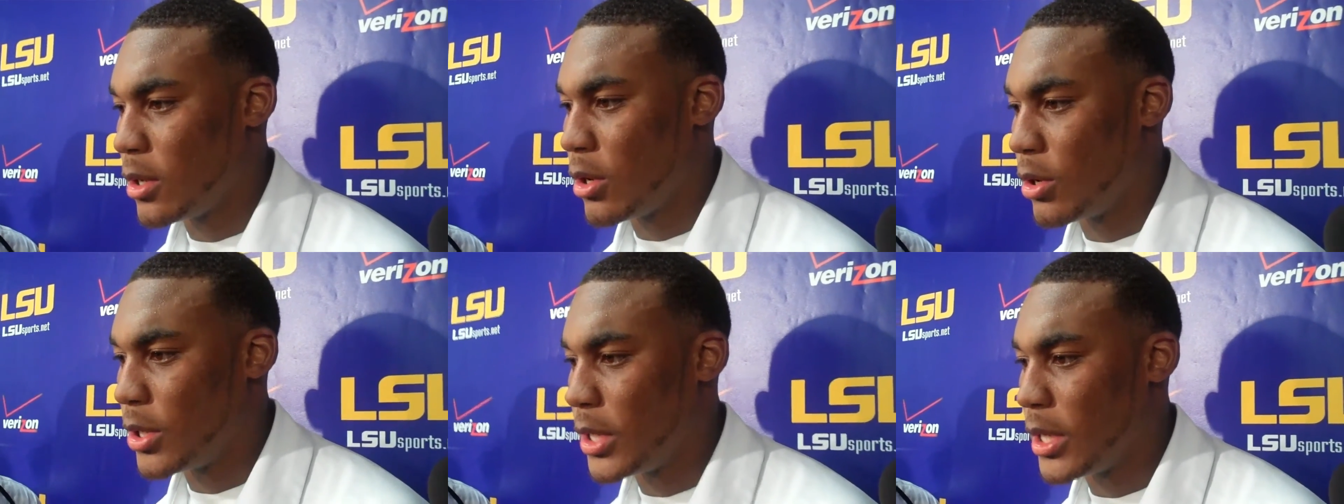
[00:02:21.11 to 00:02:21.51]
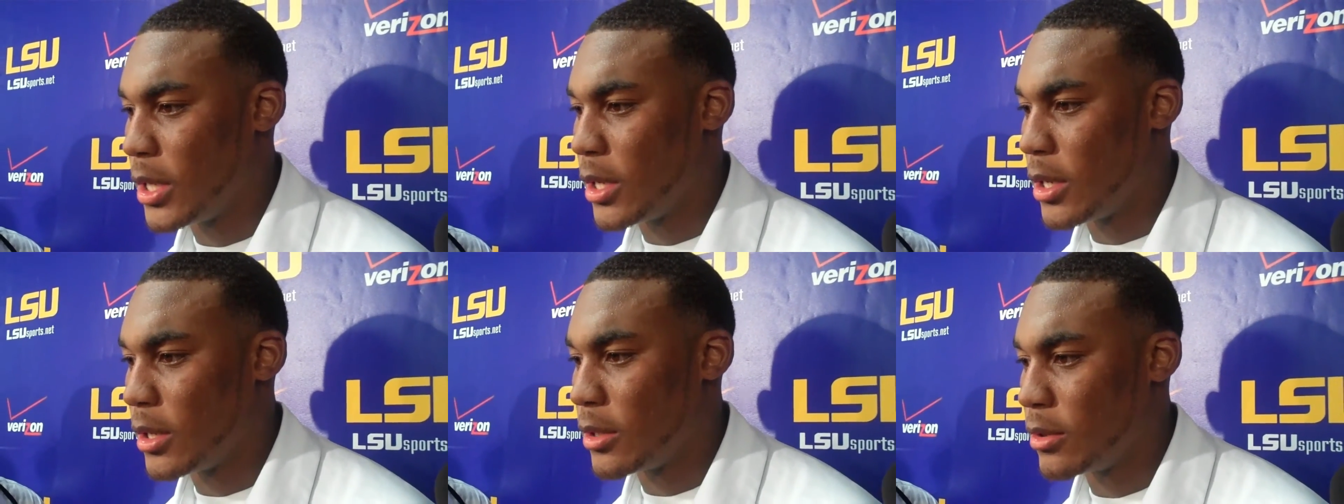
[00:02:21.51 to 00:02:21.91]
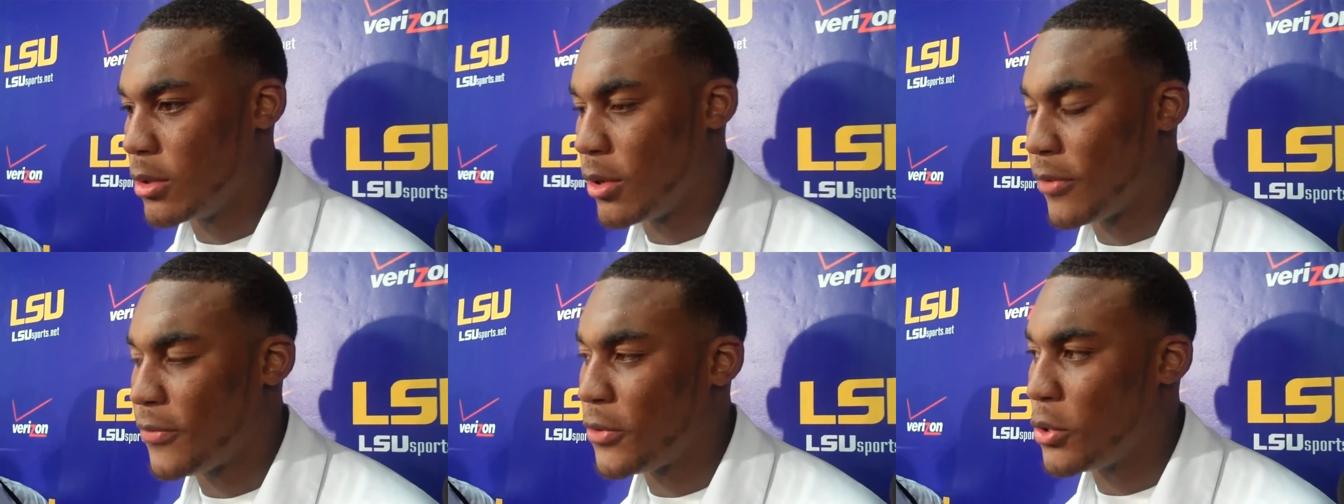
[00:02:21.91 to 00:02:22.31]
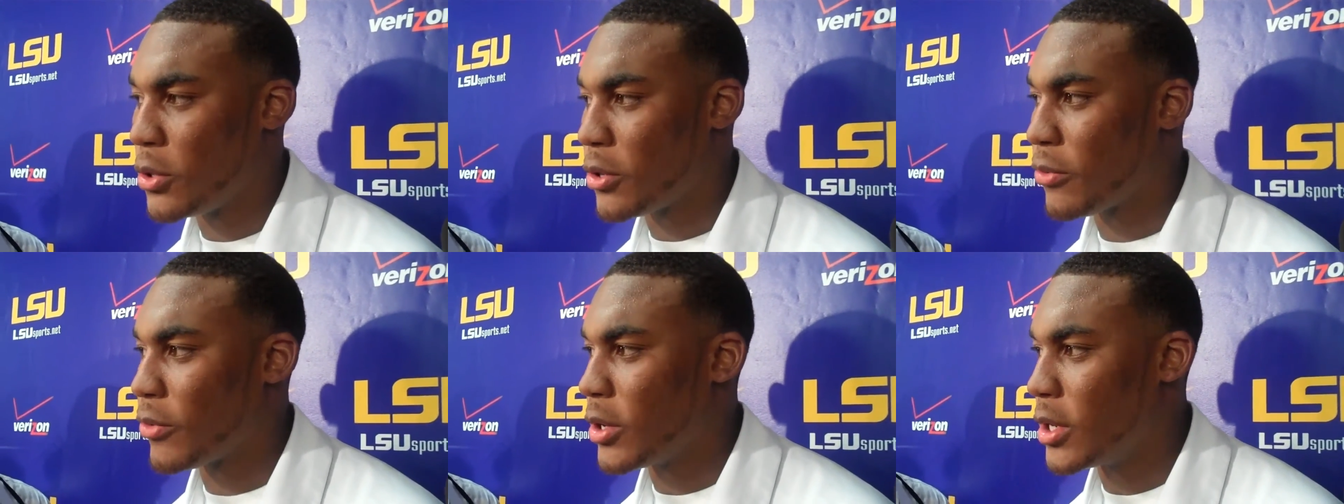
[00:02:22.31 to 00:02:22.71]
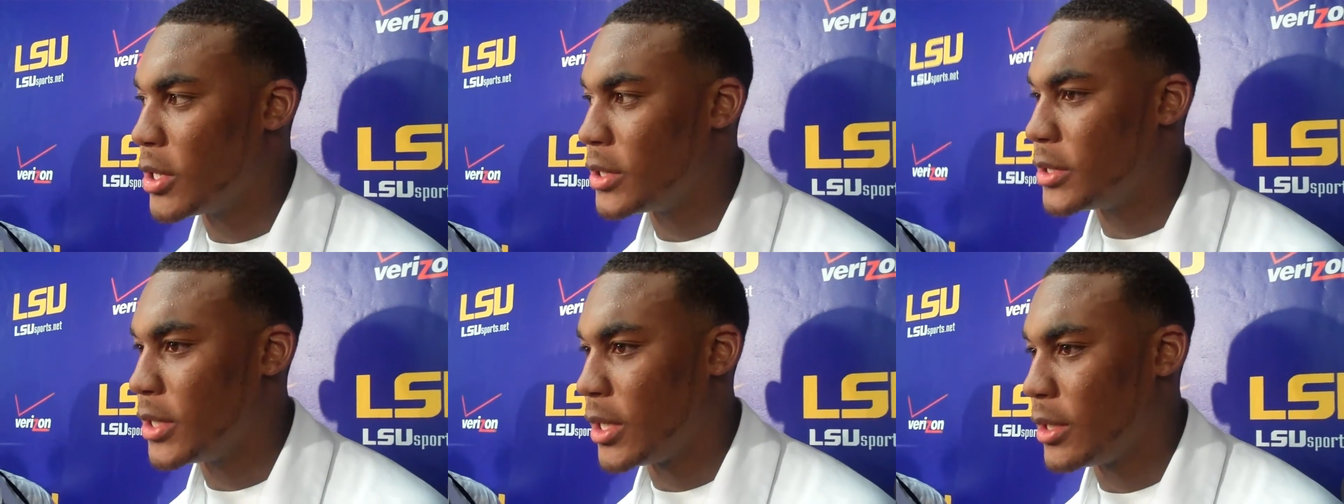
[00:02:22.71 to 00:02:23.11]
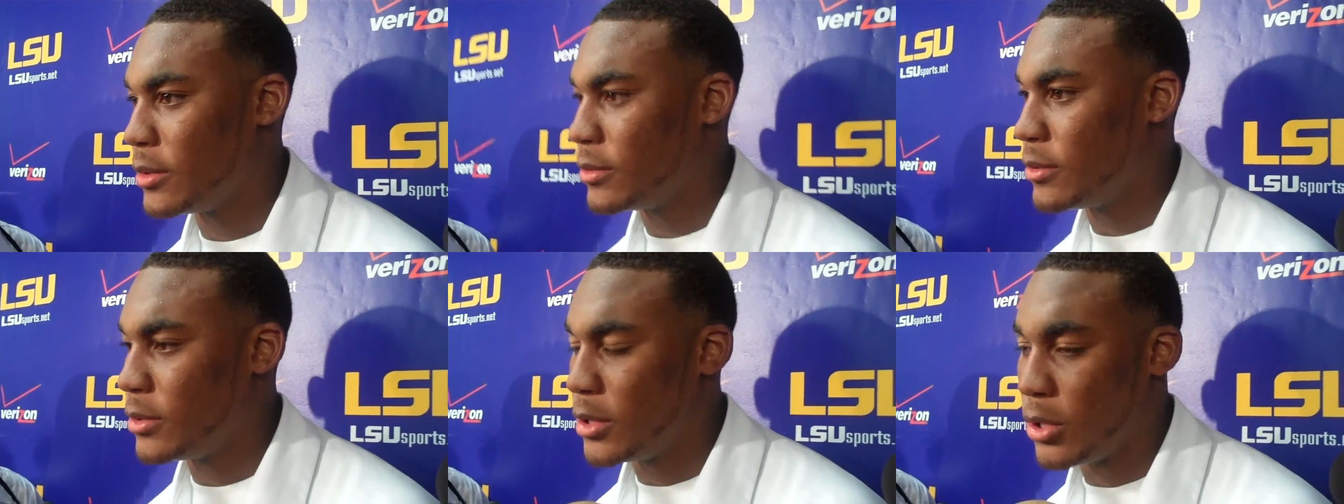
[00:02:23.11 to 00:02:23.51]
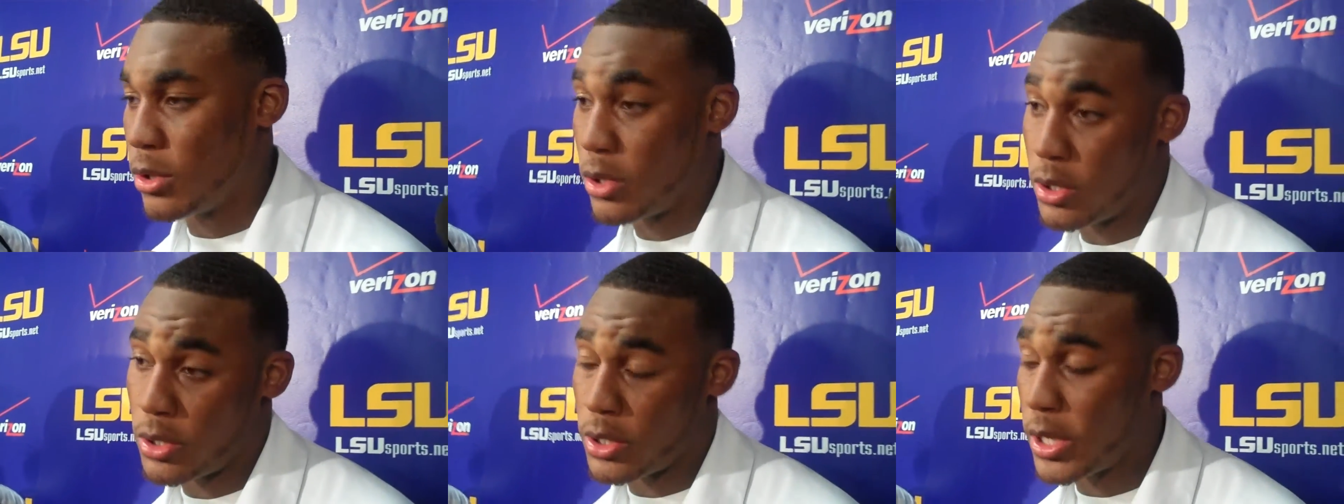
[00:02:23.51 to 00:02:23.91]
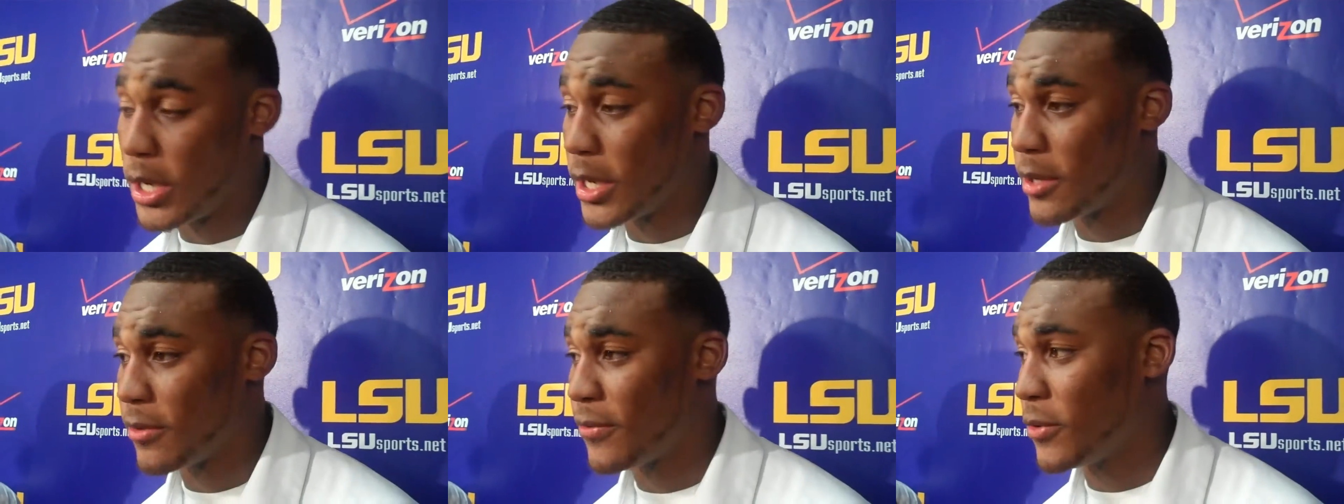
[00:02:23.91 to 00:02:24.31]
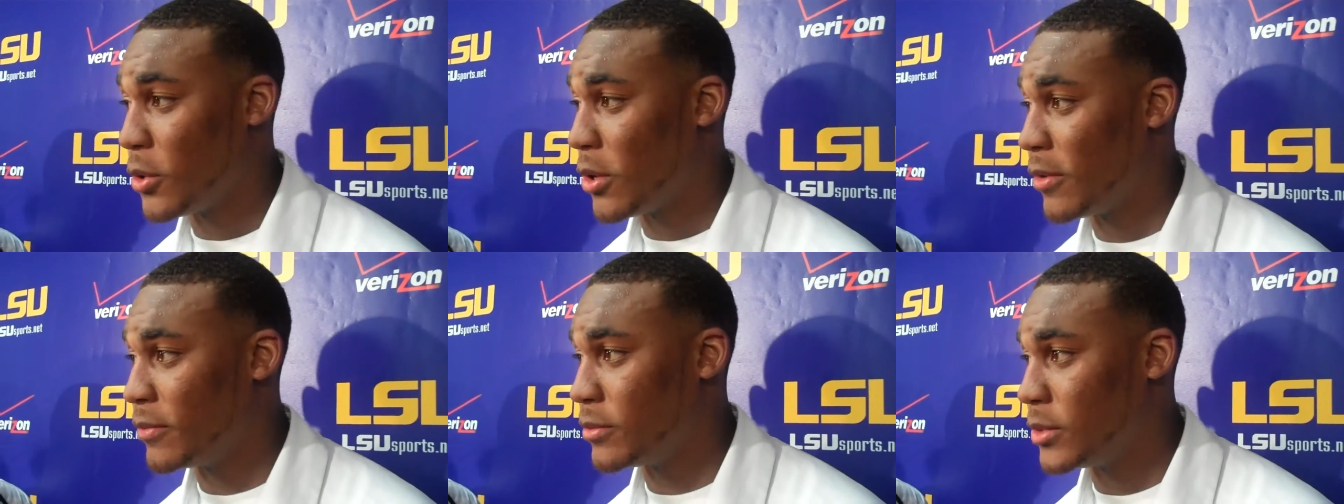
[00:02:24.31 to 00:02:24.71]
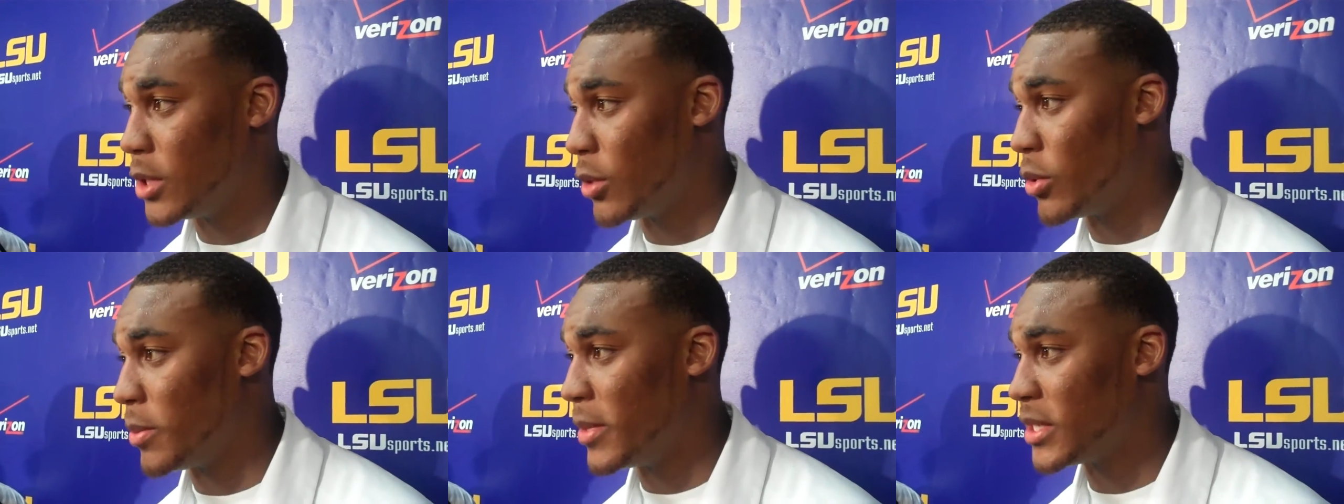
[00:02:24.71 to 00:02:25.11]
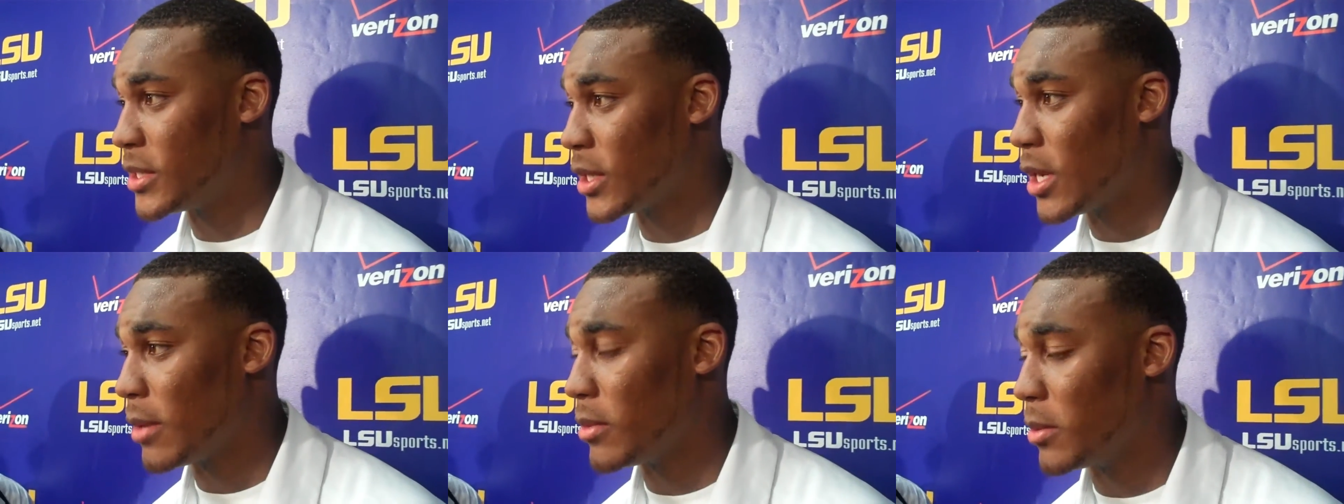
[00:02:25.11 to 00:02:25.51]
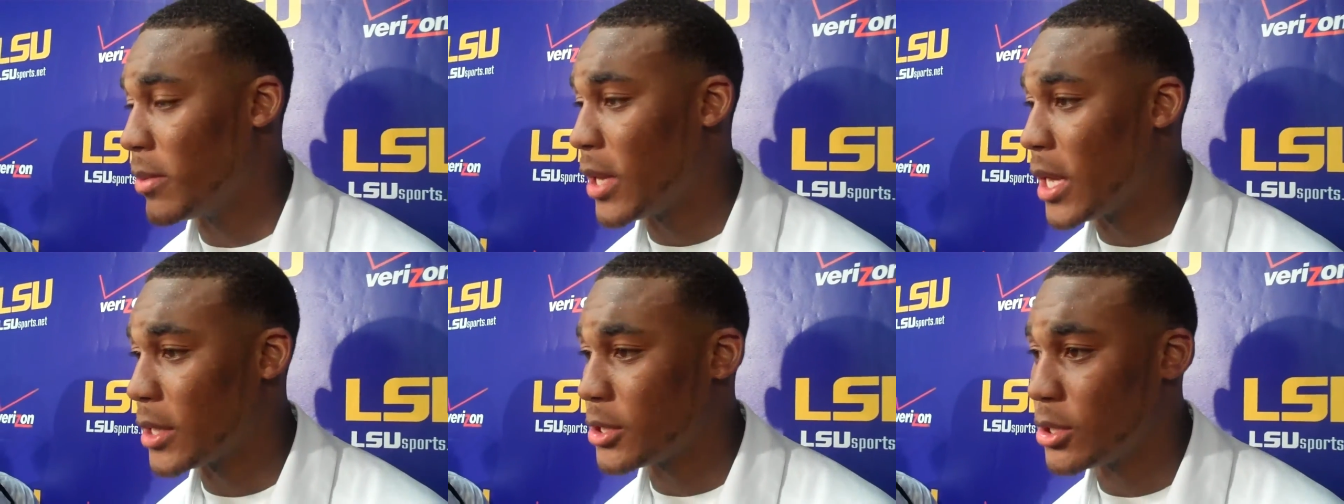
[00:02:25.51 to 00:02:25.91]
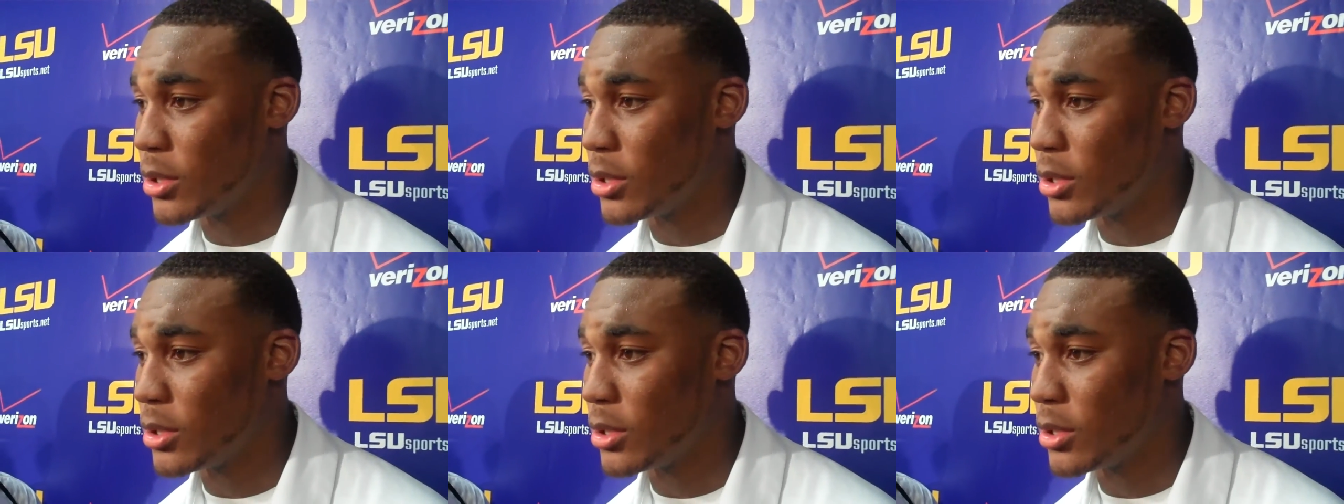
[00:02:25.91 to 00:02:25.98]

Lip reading: on the few of the runs, and on the other few, we missed a couple of blocks.